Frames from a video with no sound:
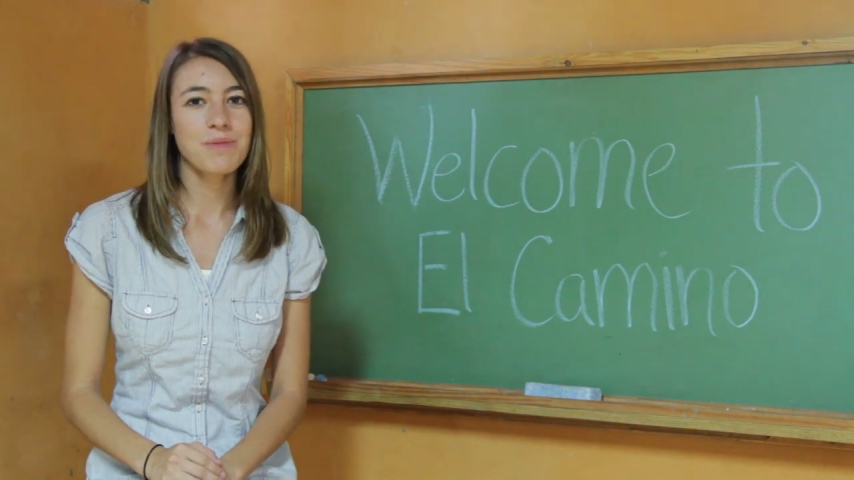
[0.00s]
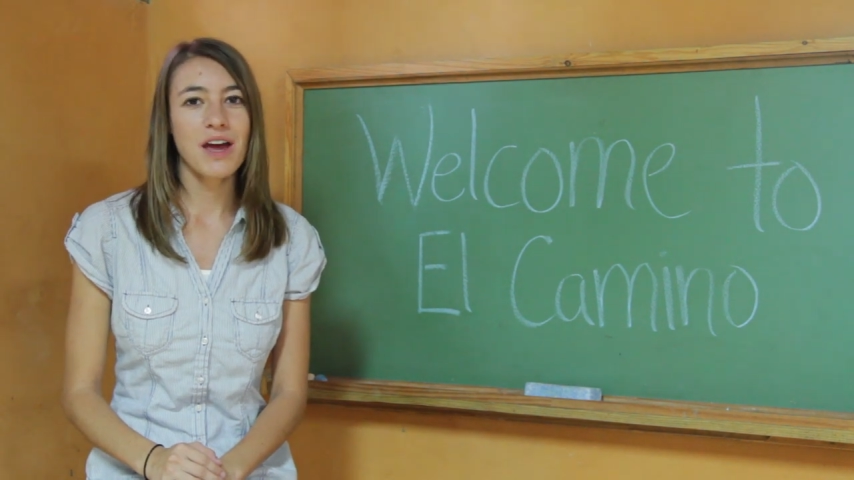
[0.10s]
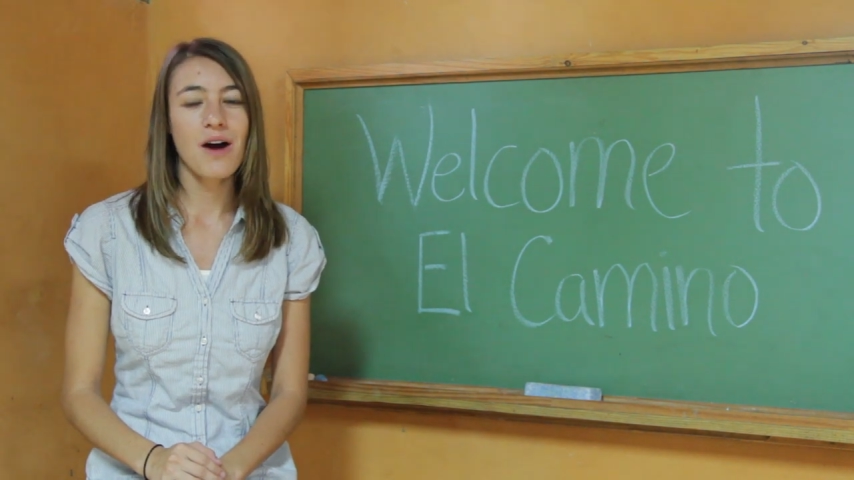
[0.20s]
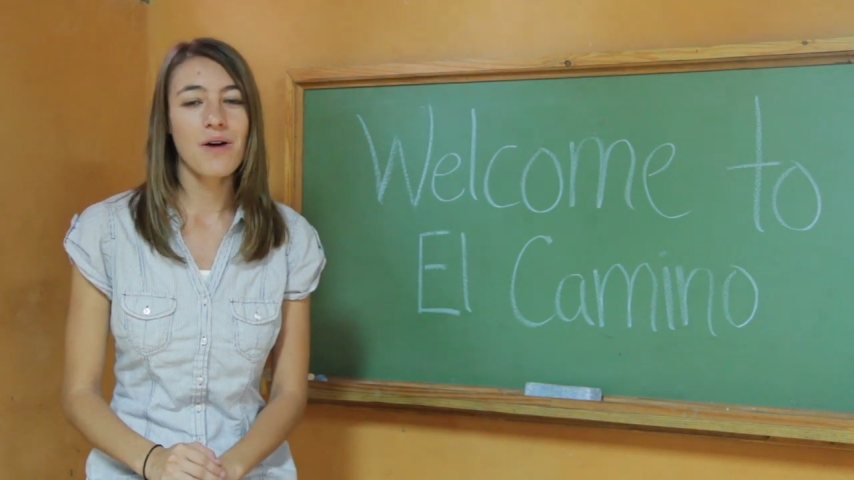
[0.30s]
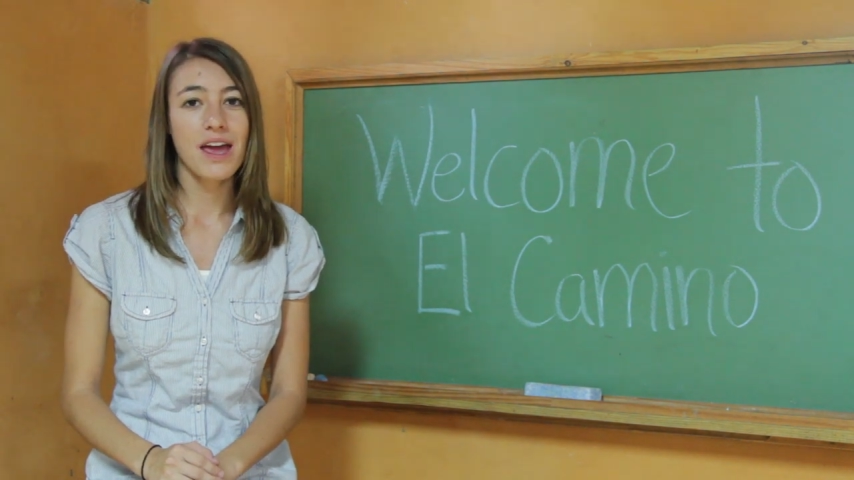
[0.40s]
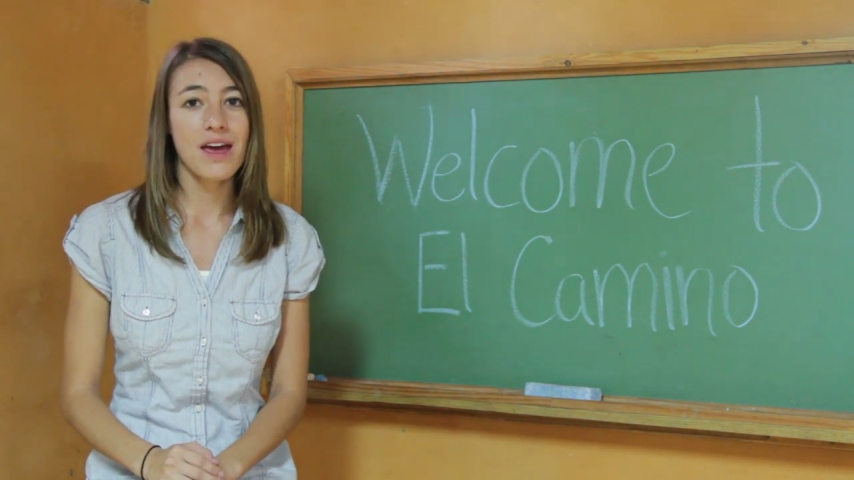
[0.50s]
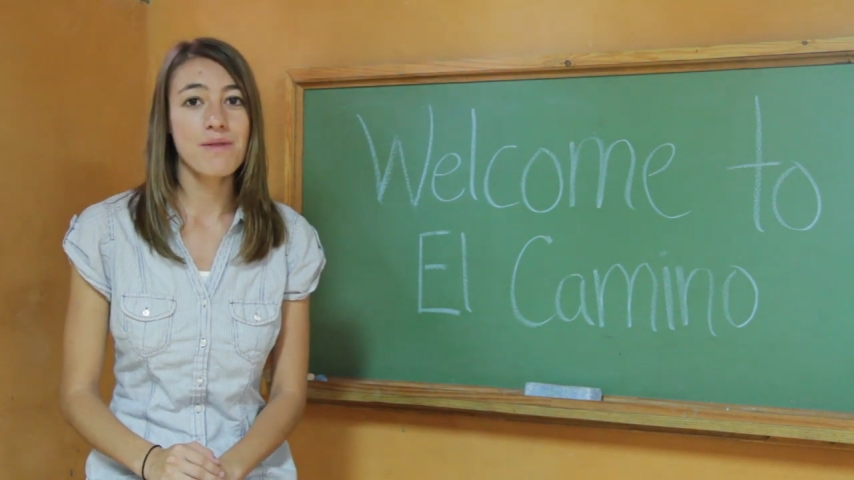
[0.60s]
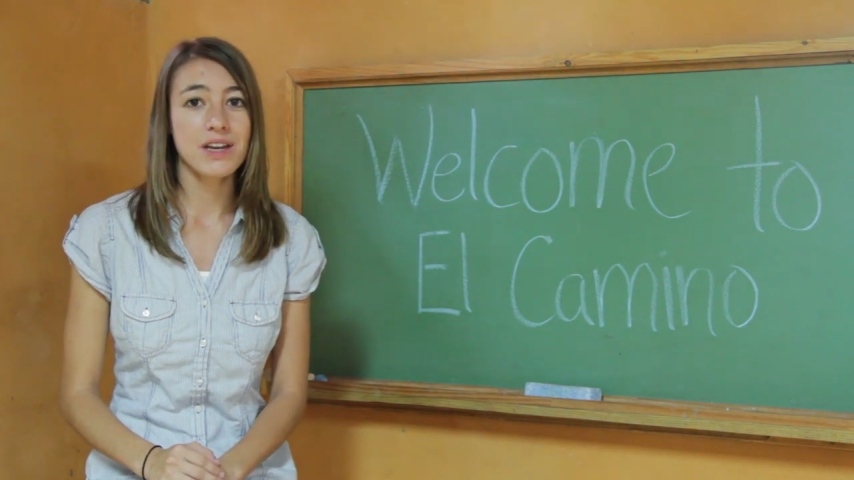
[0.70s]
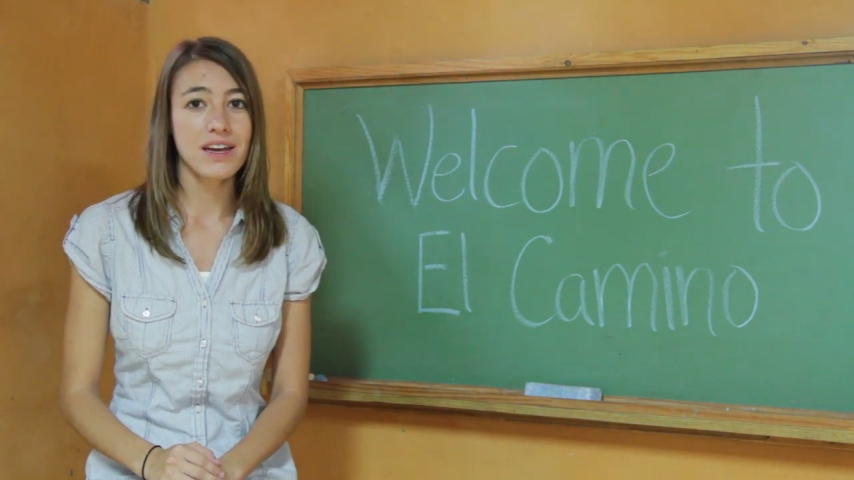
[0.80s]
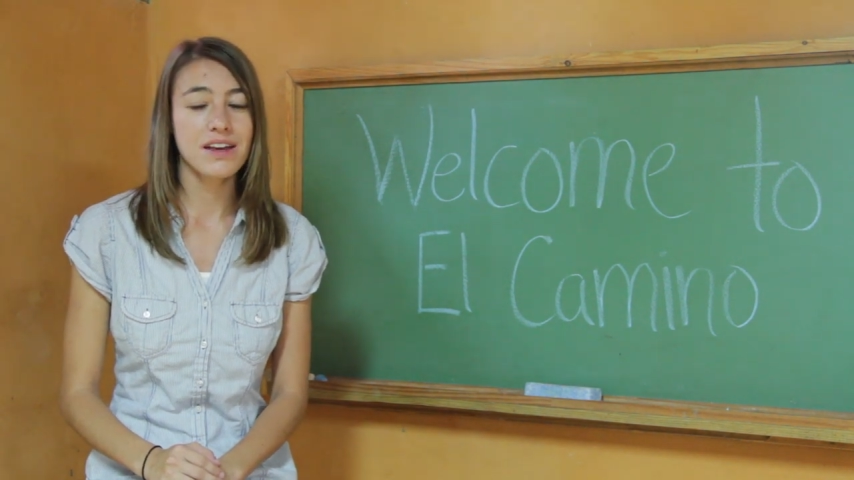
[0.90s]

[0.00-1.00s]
me how I am in